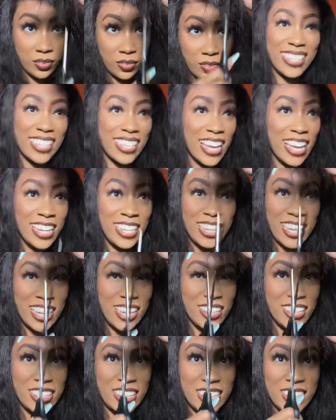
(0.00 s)
Cutting
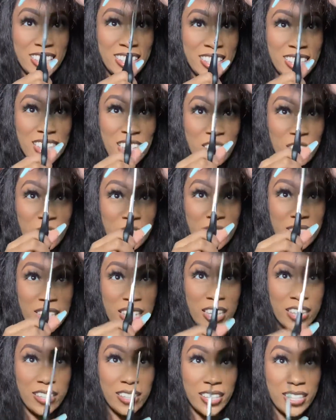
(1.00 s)
hair is just so
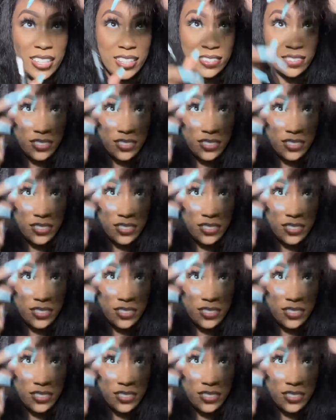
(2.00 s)
scary.